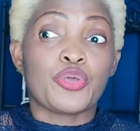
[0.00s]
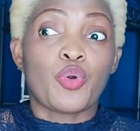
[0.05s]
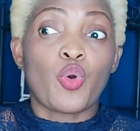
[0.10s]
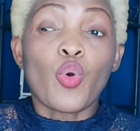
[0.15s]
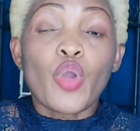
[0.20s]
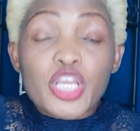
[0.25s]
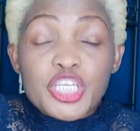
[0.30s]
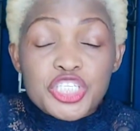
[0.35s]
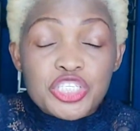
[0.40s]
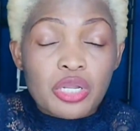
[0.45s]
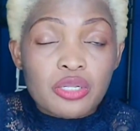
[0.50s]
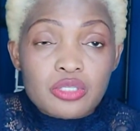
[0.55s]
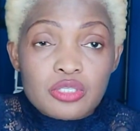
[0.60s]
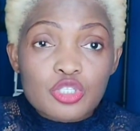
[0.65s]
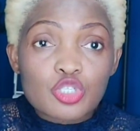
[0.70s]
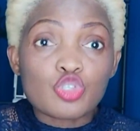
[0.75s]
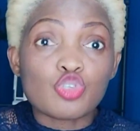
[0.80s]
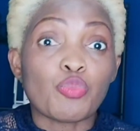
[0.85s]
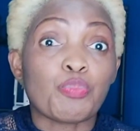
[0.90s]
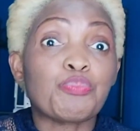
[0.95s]
questions
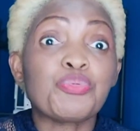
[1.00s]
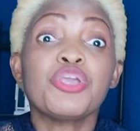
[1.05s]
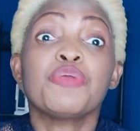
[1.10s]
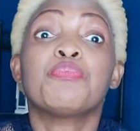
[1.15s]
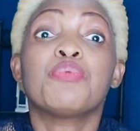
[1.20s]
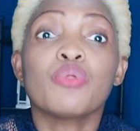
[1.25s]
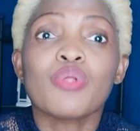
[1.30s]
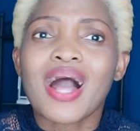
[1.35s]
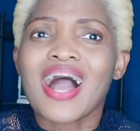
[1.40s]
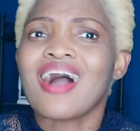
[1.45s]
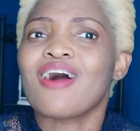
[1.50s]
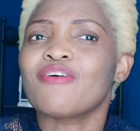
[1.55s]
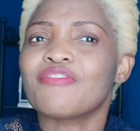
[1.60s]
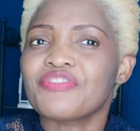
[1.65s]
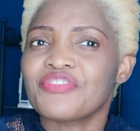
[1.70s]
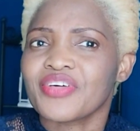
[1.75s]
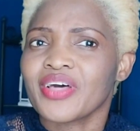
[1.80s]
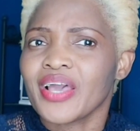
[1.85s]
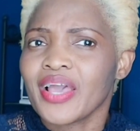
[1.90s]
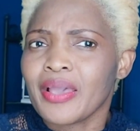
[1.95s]
to people out
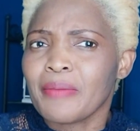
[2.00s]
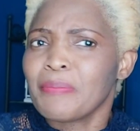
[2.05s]
there,